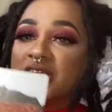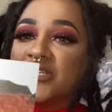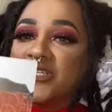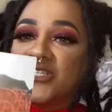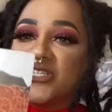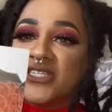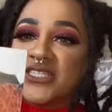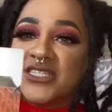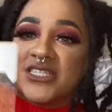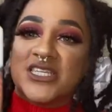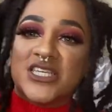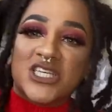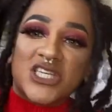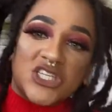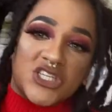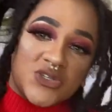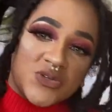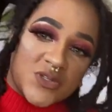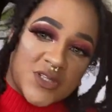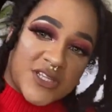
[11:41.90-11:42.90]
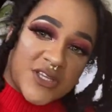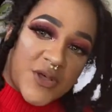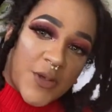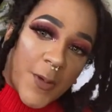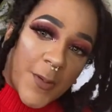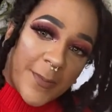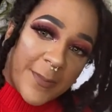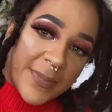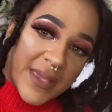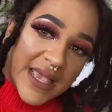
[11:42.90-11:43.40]
just a cute
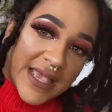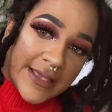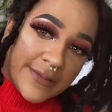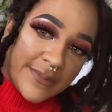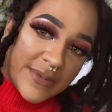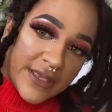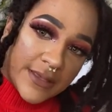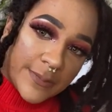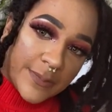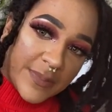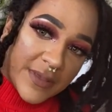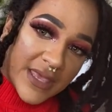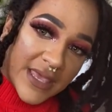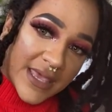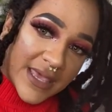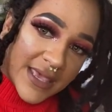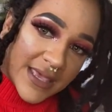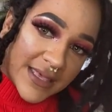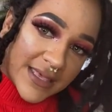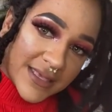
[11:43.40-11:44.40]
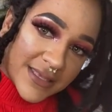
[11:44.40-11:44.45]
little baby pic.